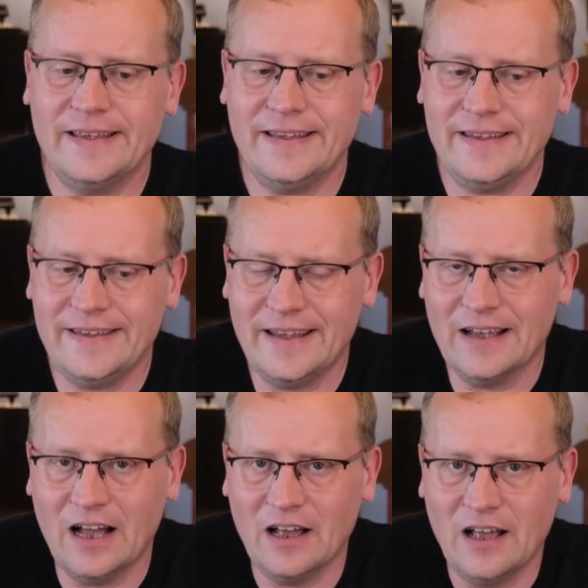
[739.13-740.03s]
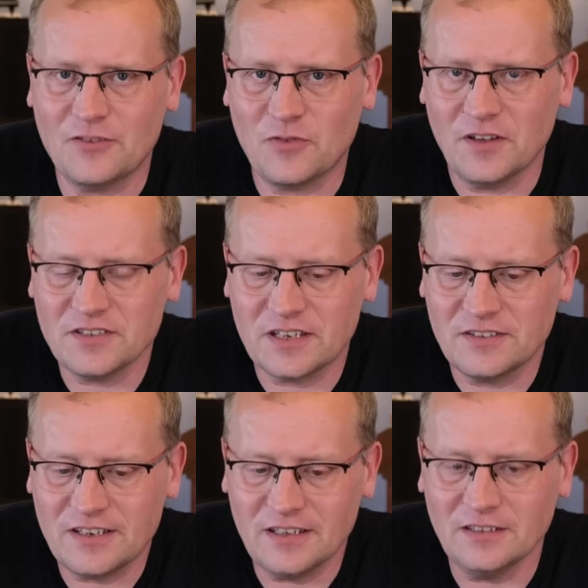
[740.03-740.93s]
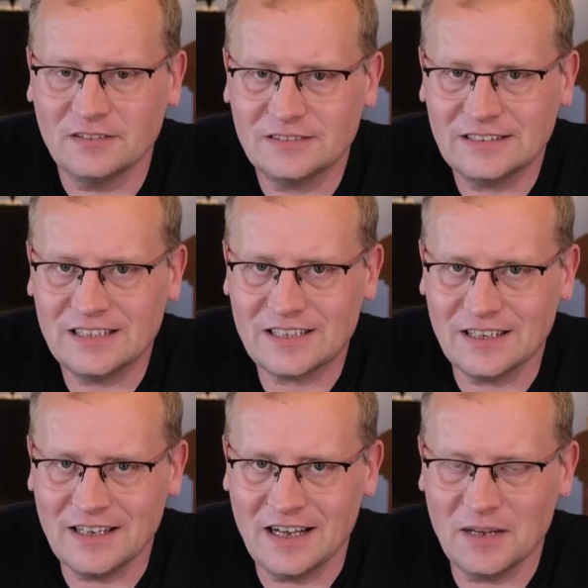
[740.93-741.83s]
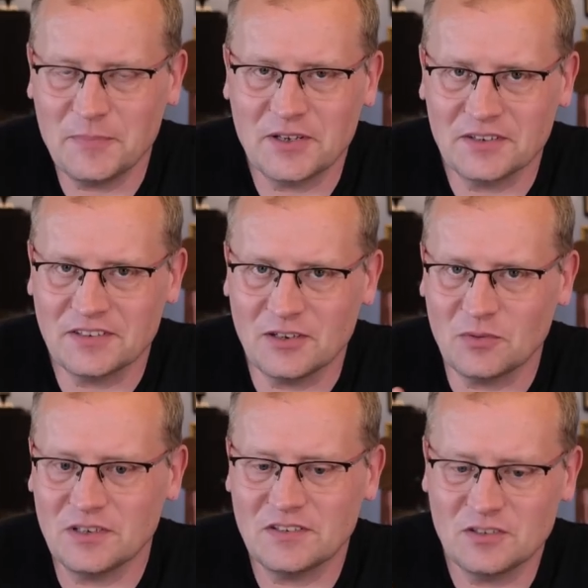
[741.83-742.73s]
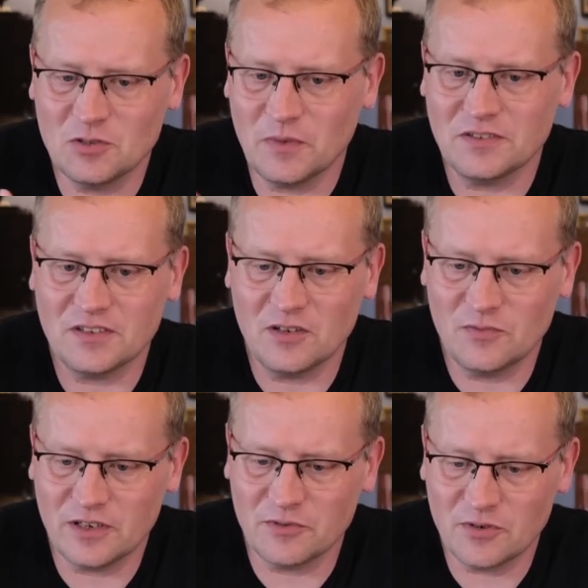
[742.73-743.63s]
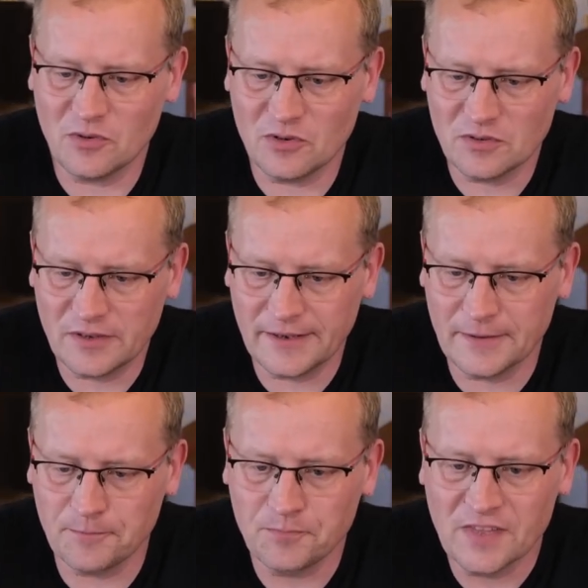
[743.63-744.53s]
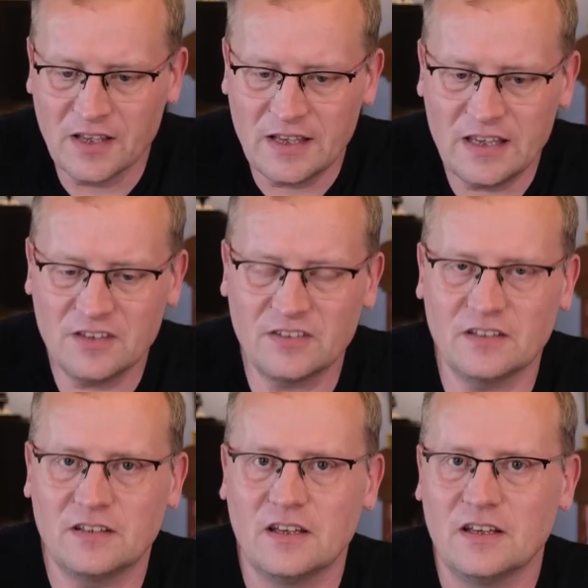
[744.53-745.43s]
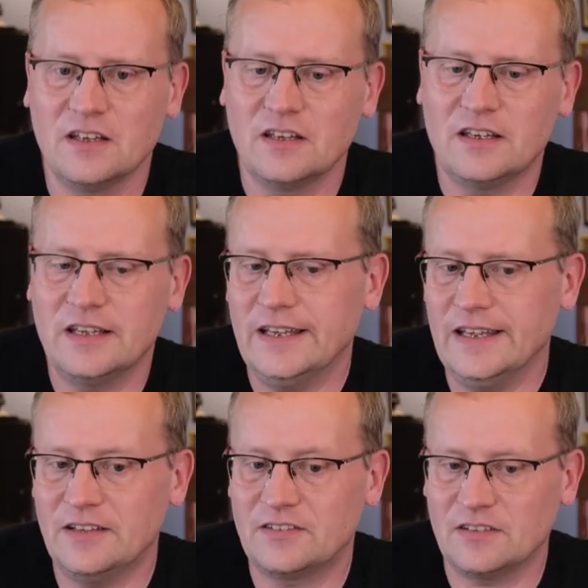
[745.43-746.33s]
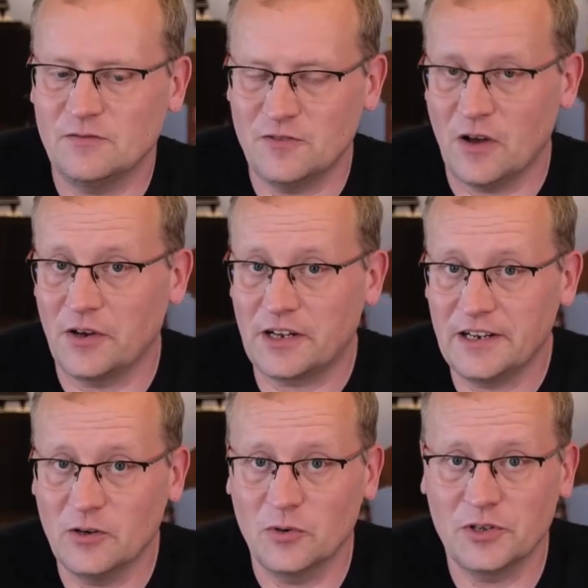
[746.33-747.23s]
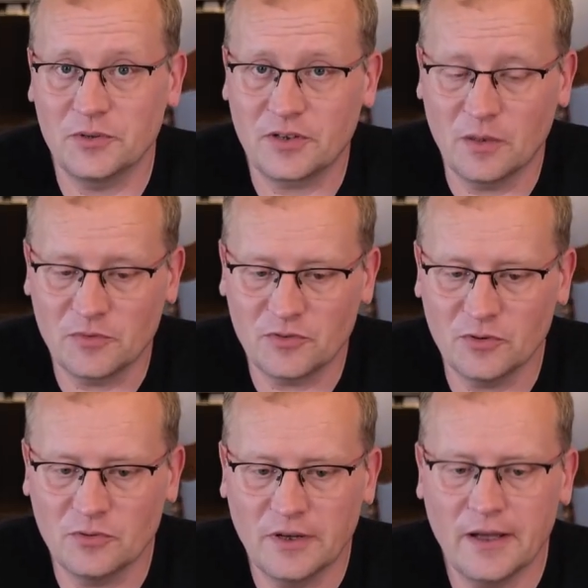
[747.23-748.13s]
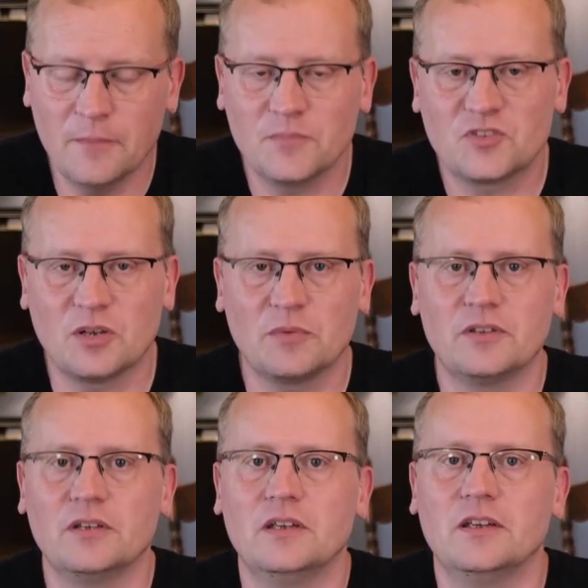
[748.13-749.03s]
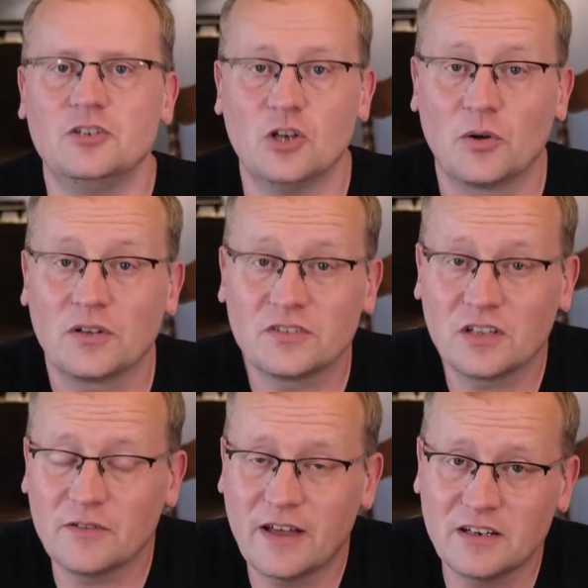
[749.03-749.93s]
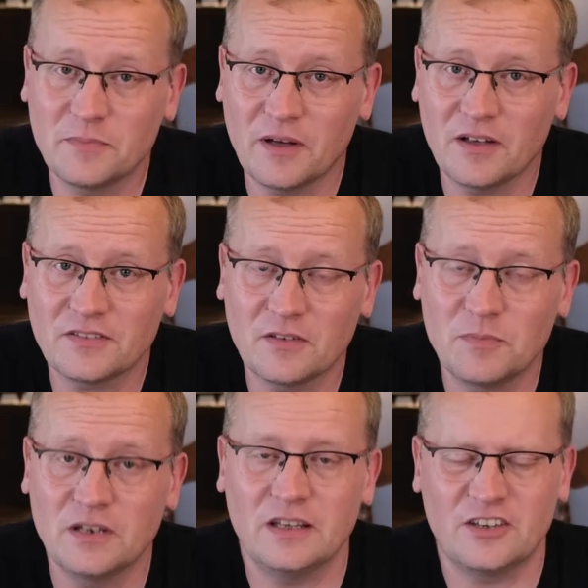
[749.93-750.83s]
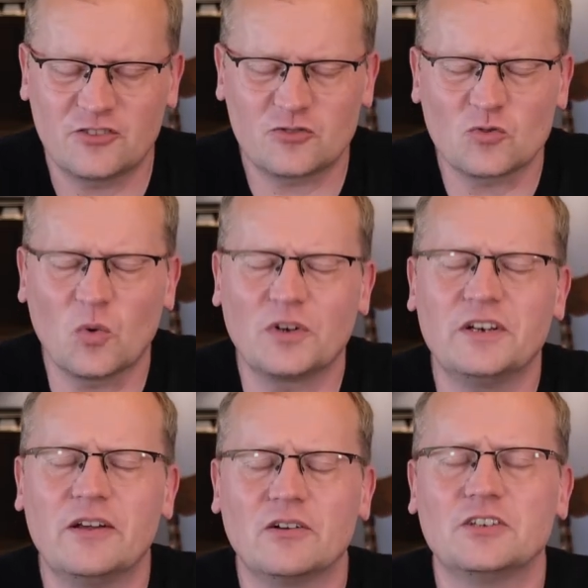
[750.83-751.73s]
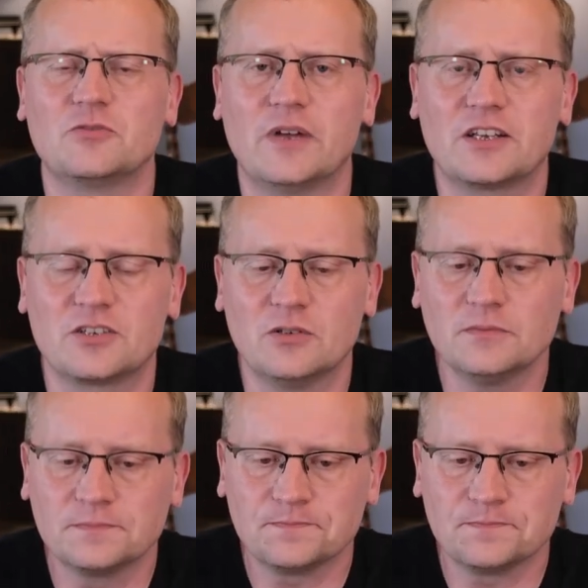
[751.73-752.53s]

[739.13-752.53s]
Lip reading: Yeah, as far as I can tell, it's kind of hard because I don't listen to myself when I record, is that it's very clear audio that comes through. Some of the yogas that I've had in the past have been extraordinarily directional.